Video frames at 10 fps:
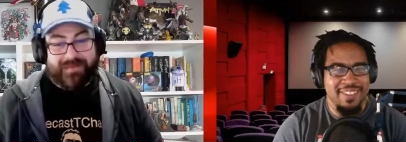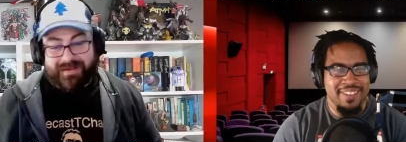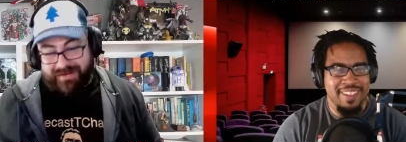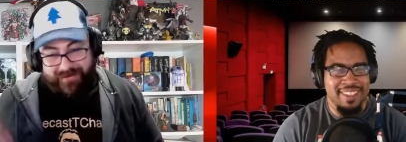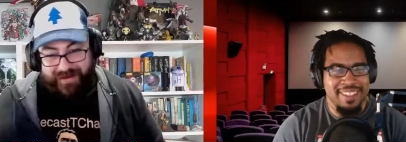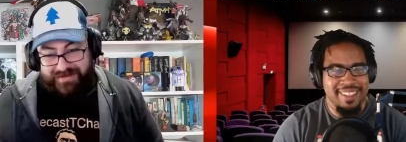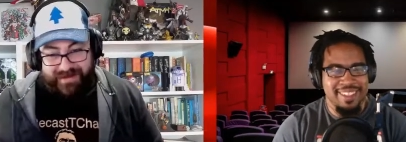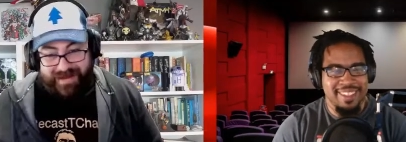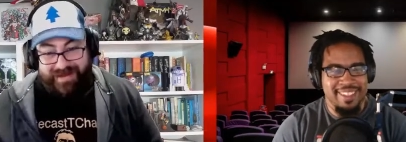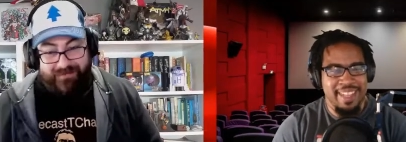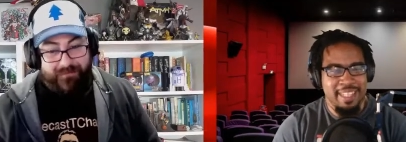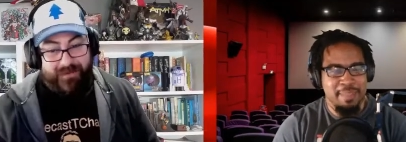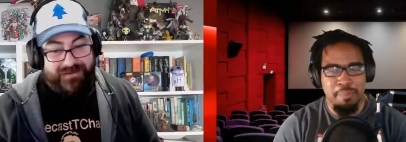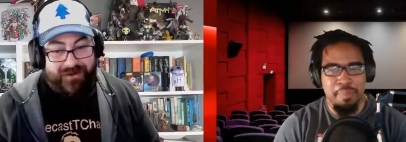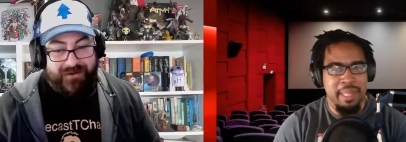Speaker 1: if he you know, has a lot of
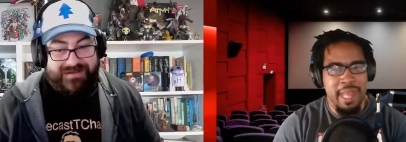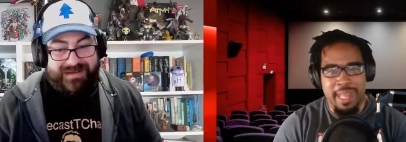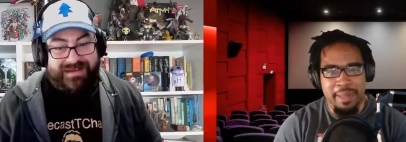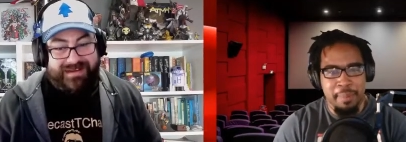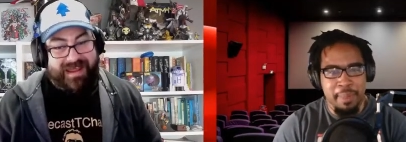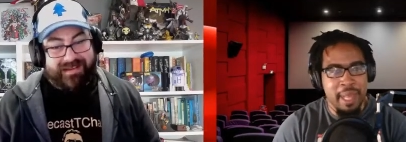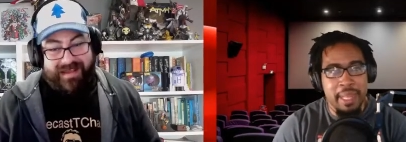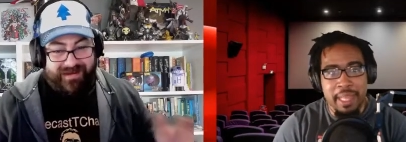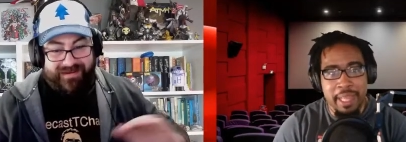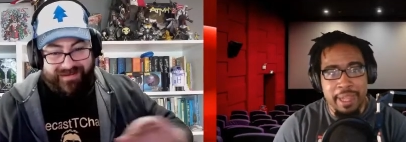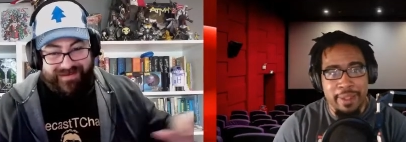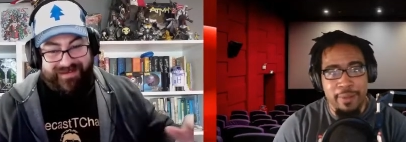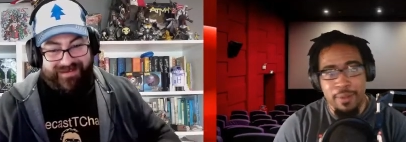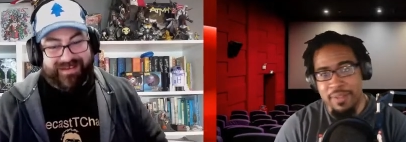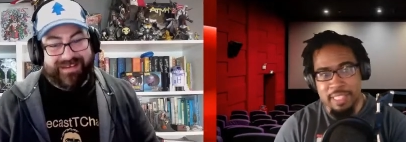pretty dark skin, that kind
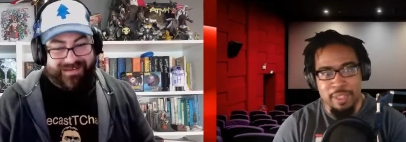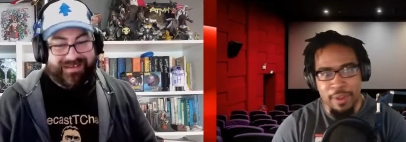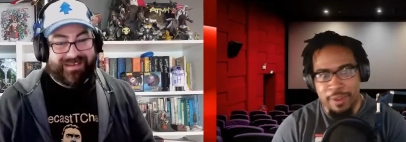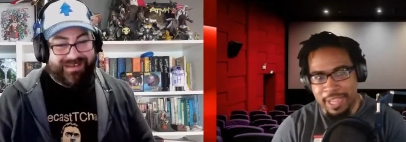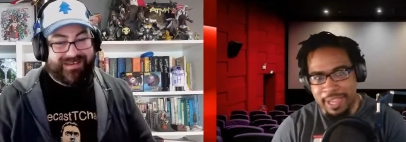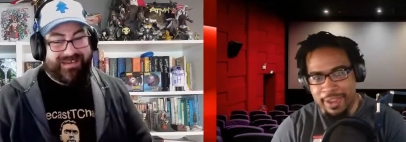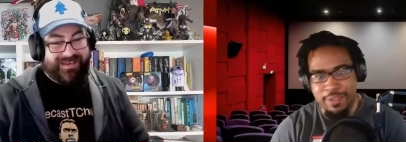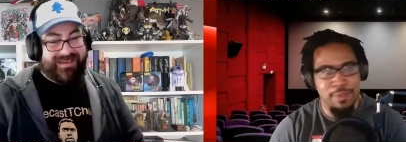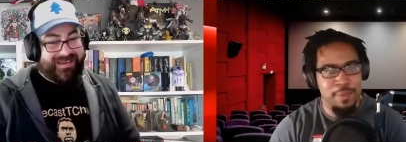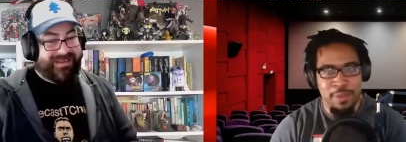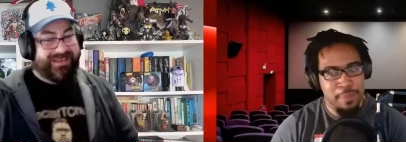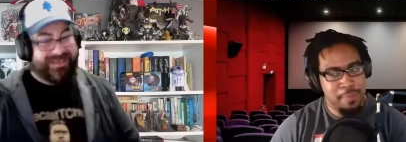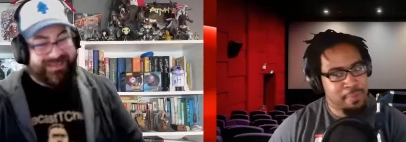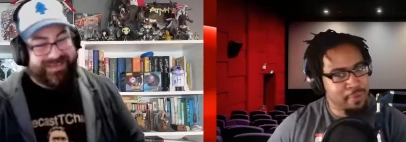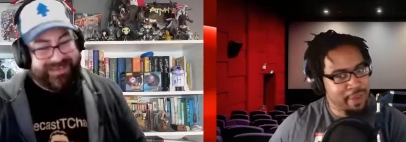of
Speaker 2: dark hair, you
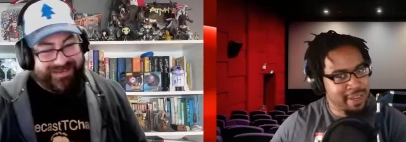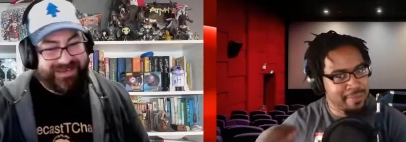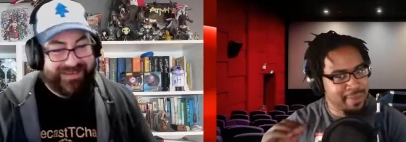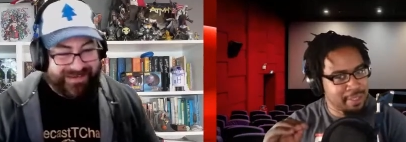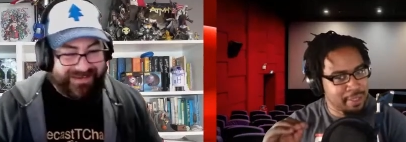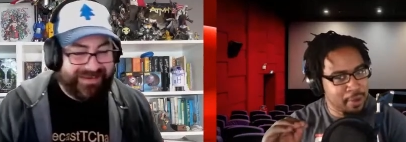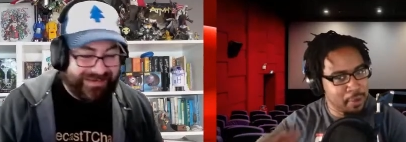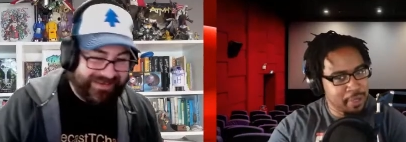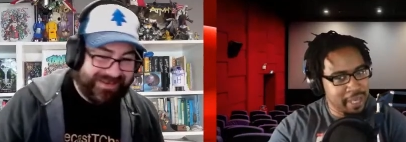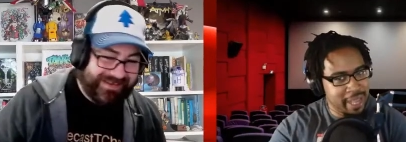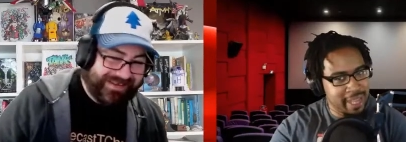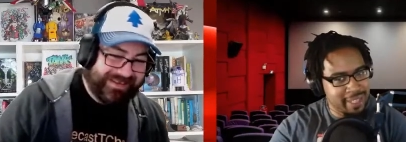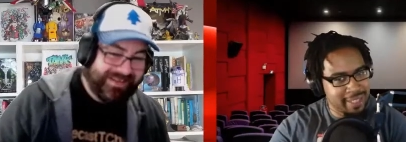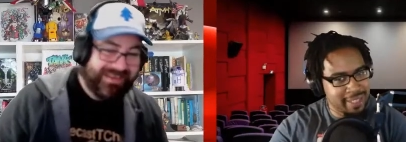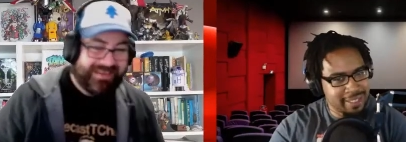pretty much know who the dad
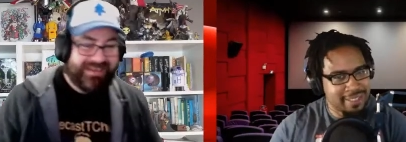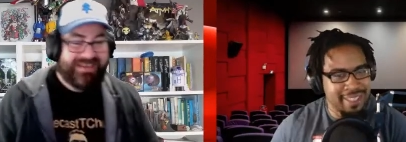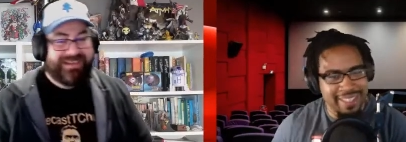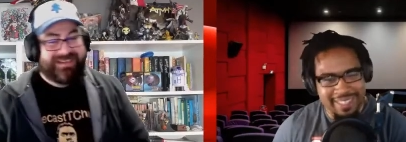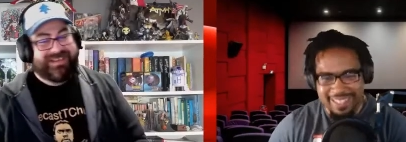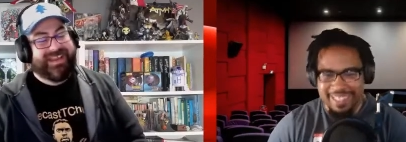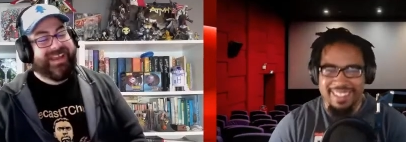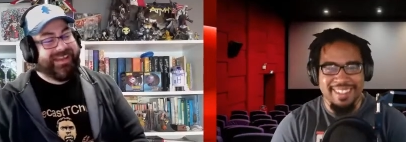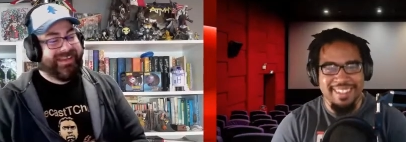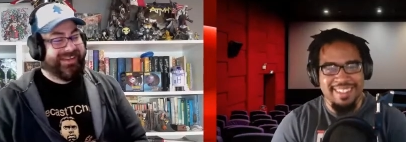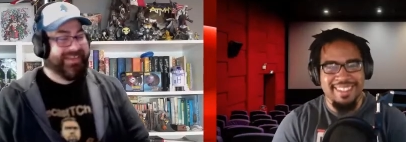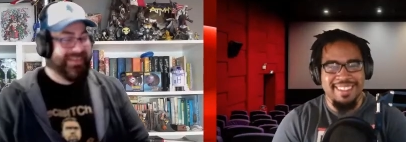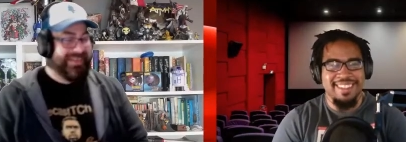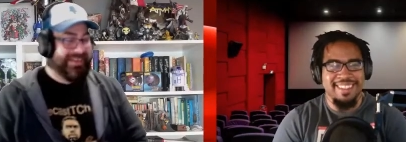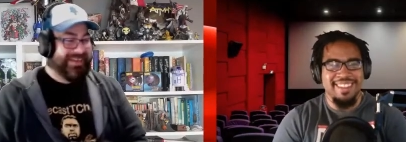is. yeah,
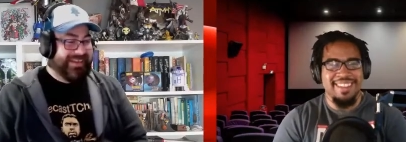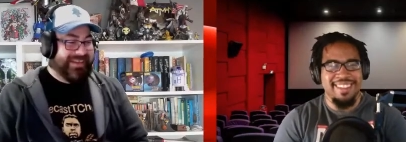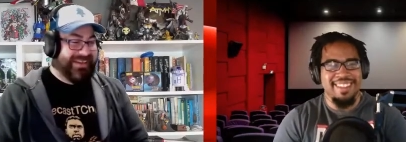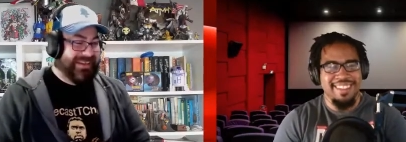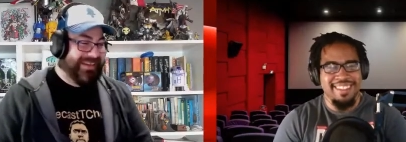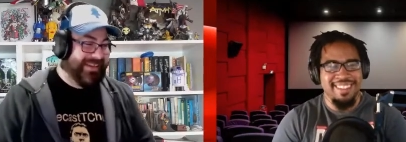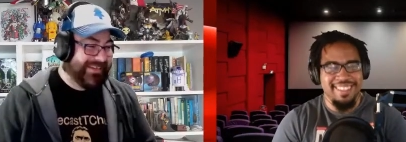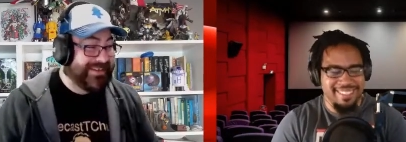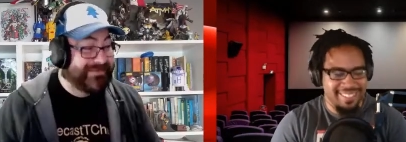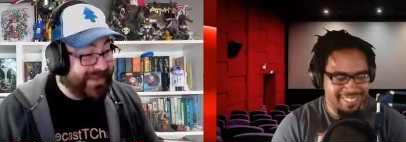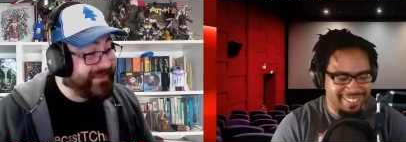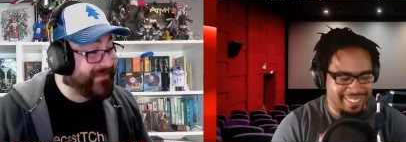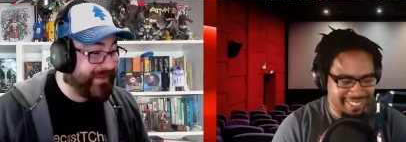
Speaker 1: that's that's